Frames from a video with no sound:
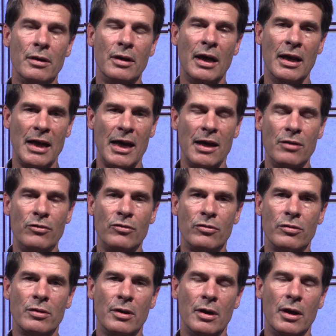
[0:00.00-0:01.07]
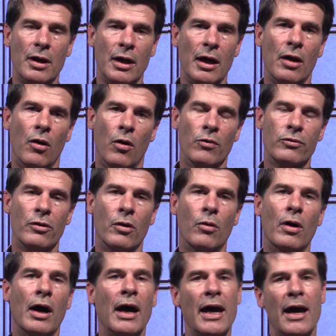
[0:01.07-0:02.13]
NH, and also
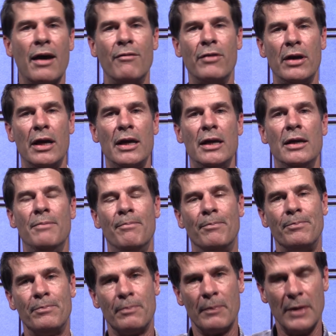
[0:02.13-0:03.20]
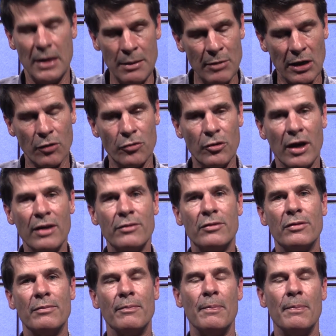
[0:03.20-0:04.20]
I have a email address,